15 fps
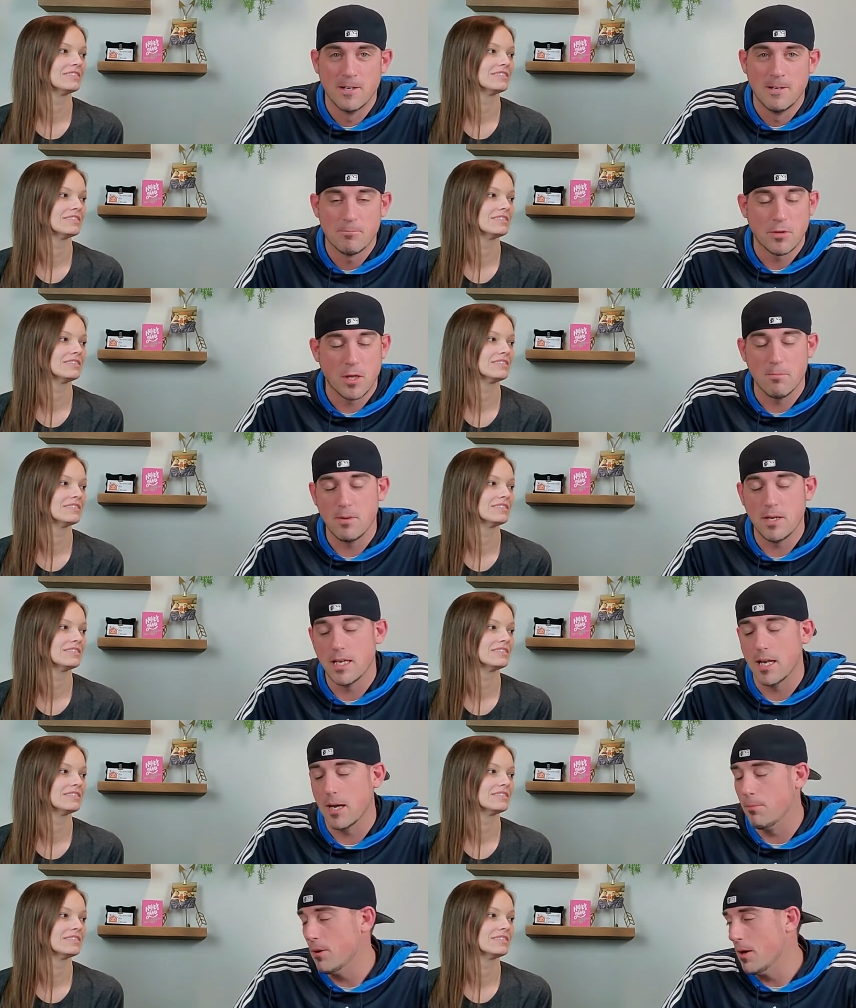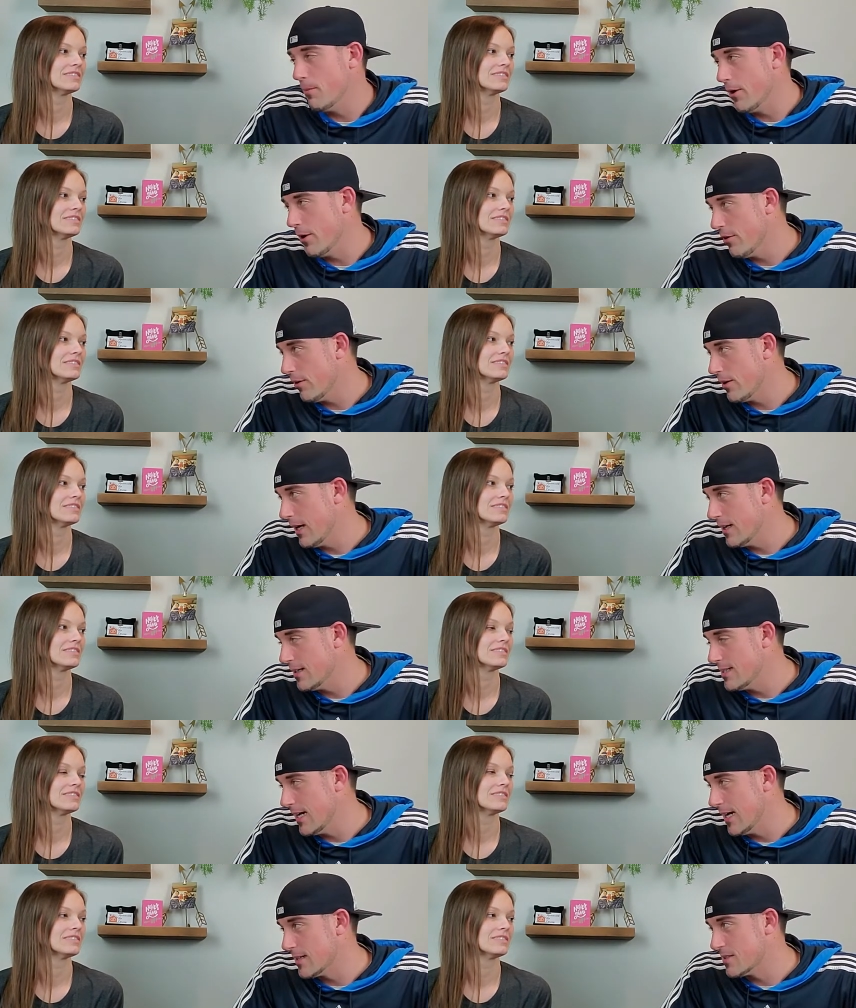Speaker 1: It can be in a premarital
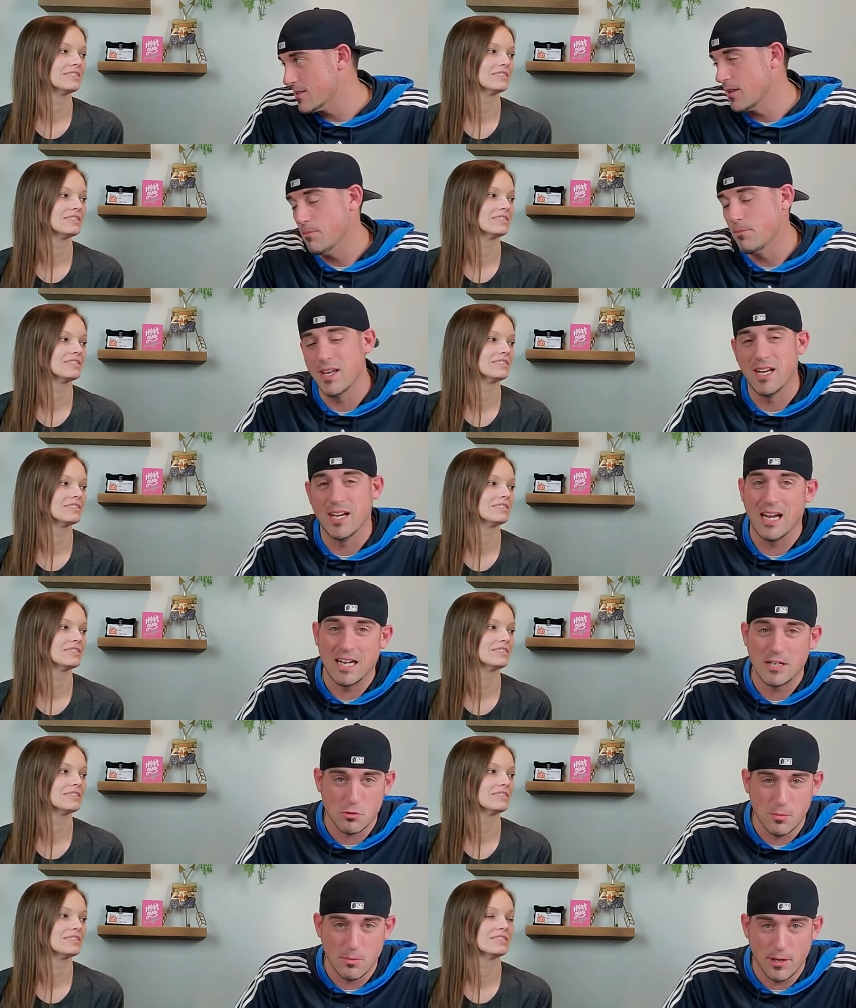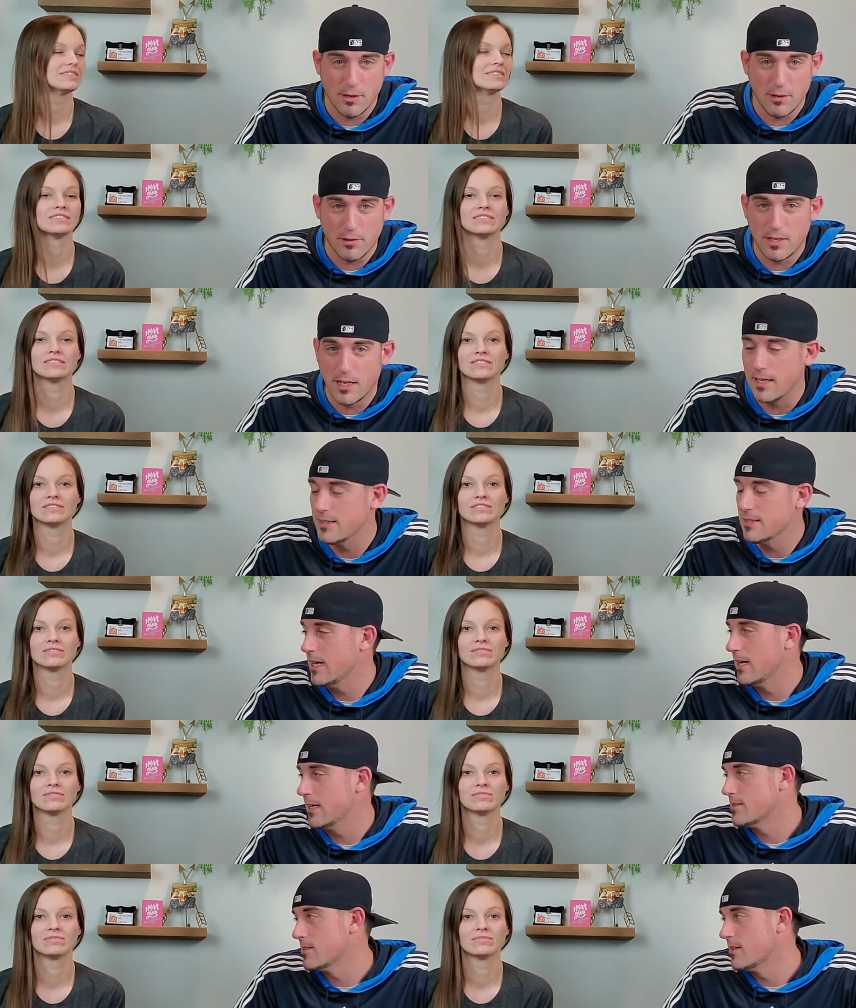context, can be in an extramarital
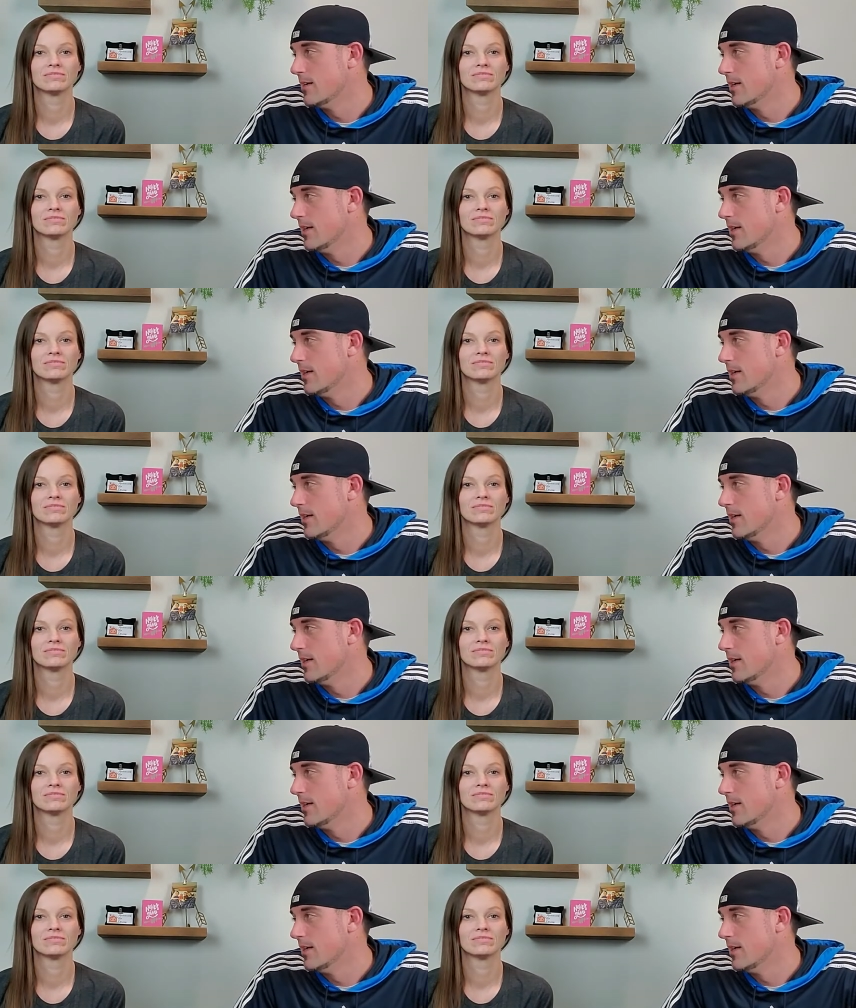context.